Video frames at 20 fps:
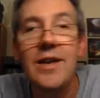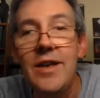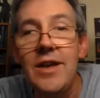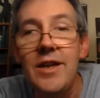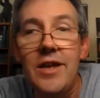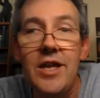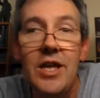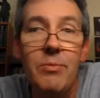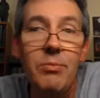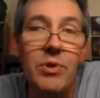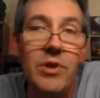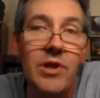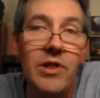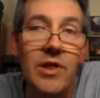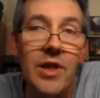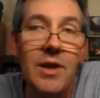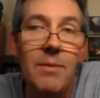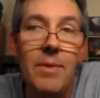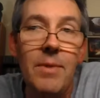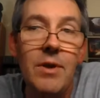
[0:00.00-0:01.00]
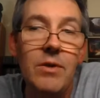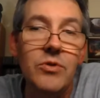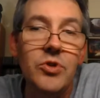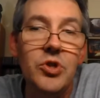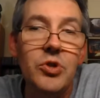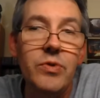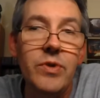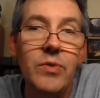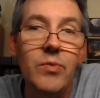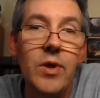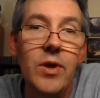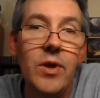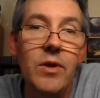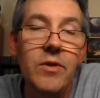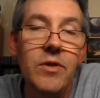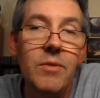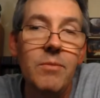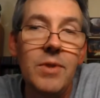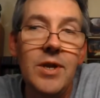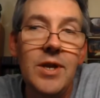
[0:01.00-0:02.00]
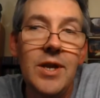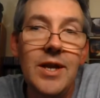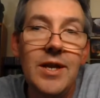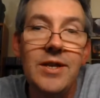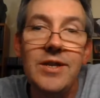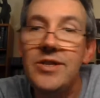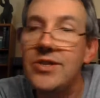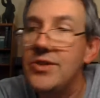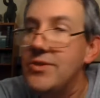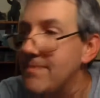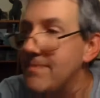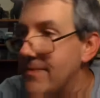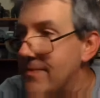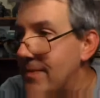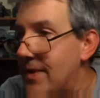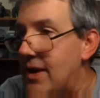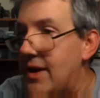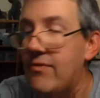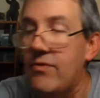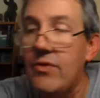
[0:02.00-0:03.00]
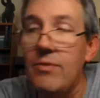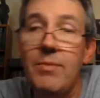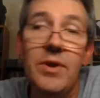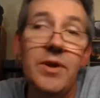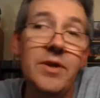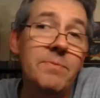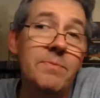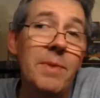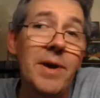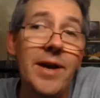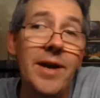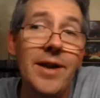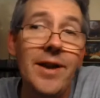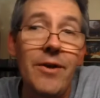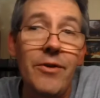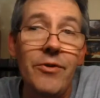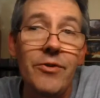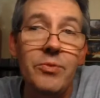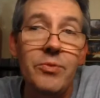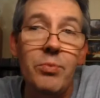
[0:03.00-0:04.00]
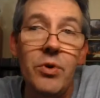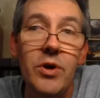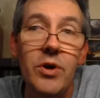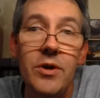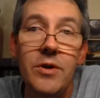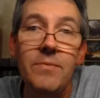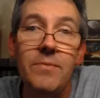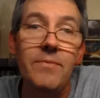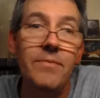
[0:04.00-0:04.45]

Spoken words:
You get a couple of glam metals doing well in the mid 80s, everybody's buying Hairspray.